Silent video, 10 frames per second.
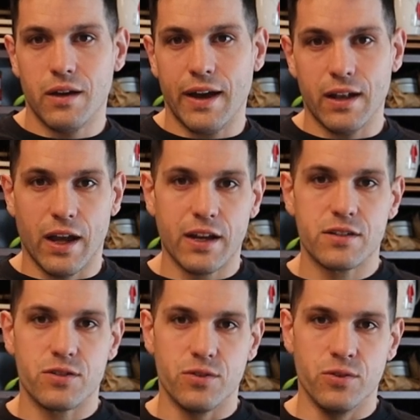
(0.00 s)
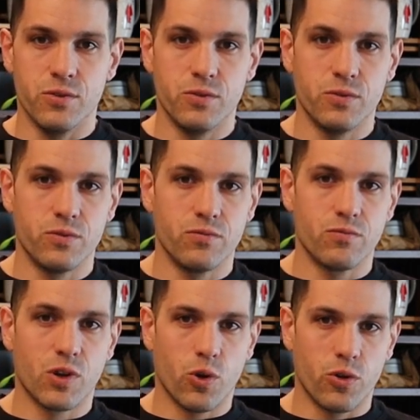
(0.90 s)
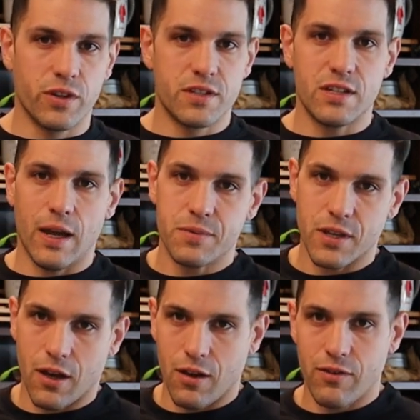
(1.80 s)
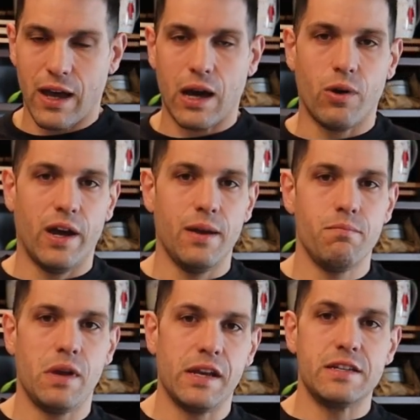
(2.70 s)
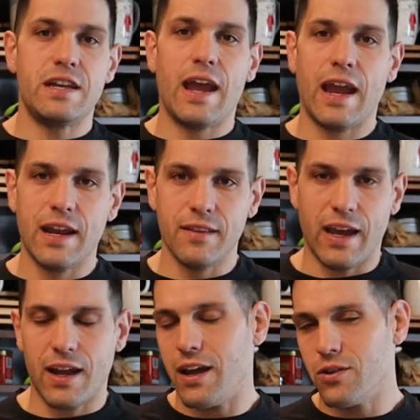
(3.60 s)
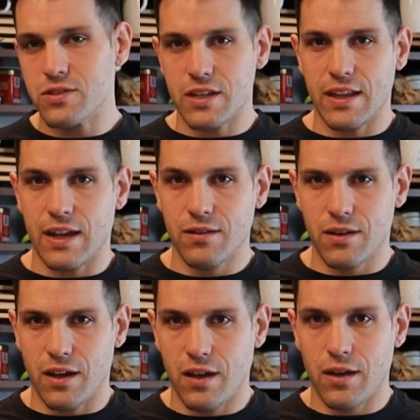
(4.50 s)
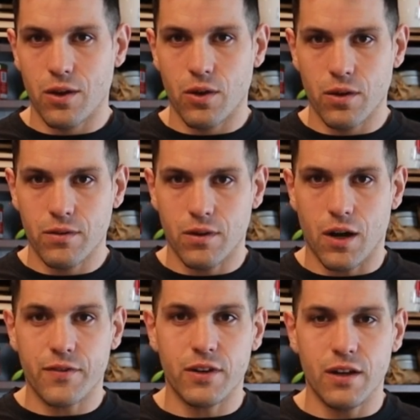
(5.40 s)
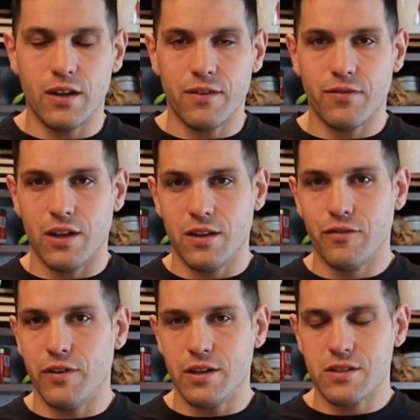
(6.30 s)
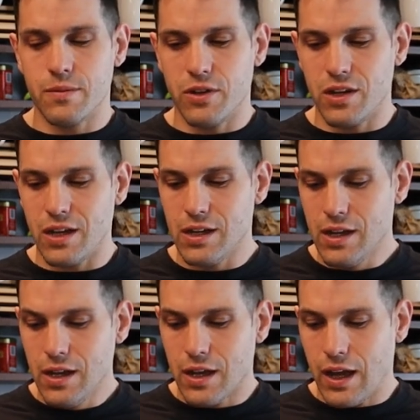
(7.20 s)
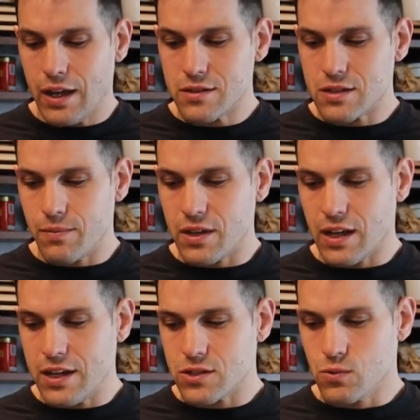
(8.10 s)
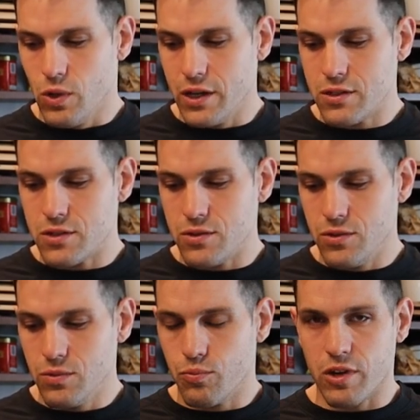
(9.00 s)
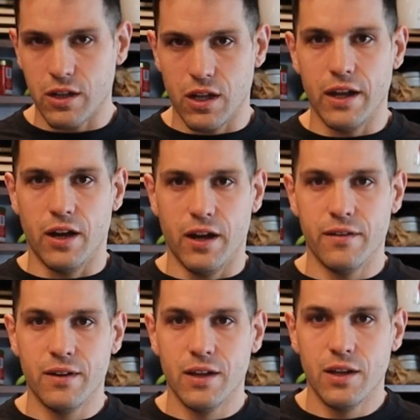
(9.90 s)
I'd like to record the steps of how I maintain that. I don't see that often enough in the fitness community, and it's something I just wanted to bring light on